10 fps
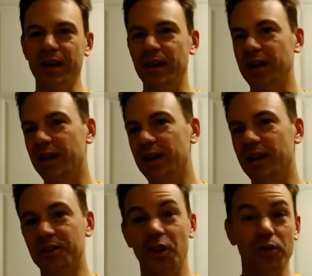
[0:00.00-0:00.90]

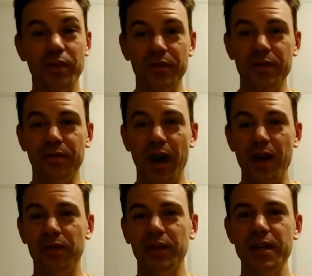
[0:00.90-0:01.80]

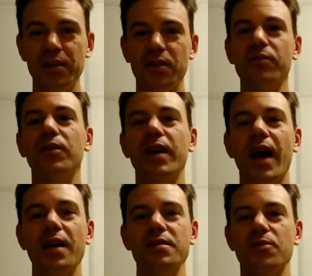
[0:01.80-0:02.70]
$1.55 a liter for
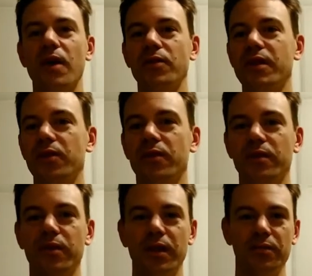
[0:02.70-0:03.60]
gas around here
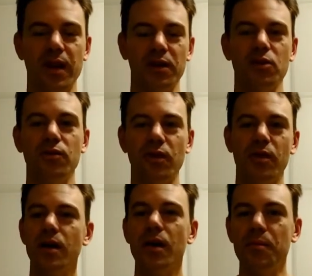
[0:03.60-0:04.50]
in Vancouver,